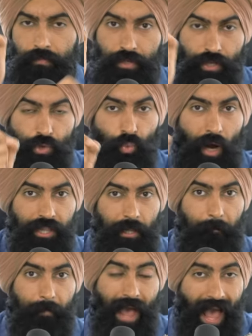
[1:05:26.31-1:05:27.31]
Do you want
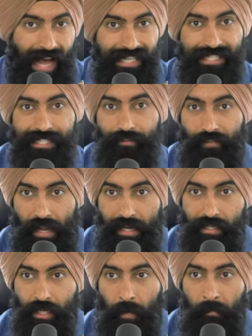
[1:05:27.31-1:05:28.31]
the passive
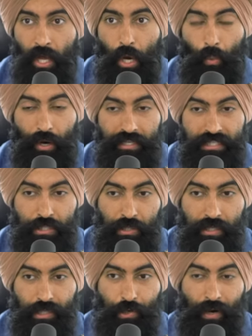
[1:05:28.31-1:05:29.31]
income where you're just
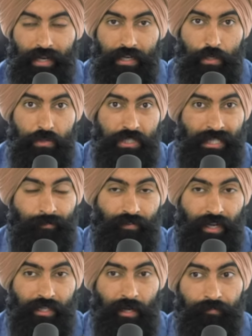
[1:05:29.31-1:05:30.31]
looking to create a new stream
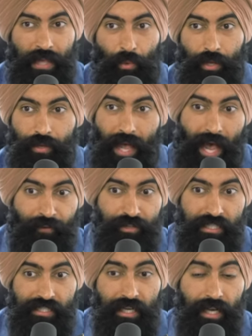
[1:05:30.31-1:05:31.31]
of income? That way you have
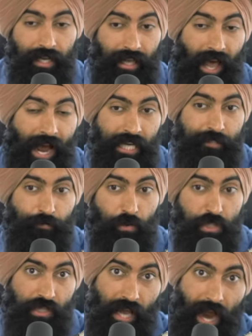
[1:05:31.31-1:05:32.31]
this cash
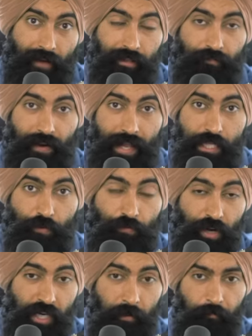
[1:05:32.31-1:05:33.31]
flow, so you have that financial
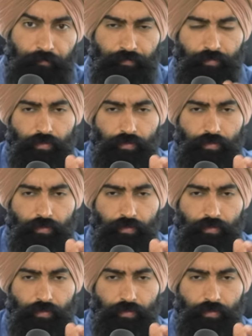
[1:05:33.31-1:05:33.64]
freedom.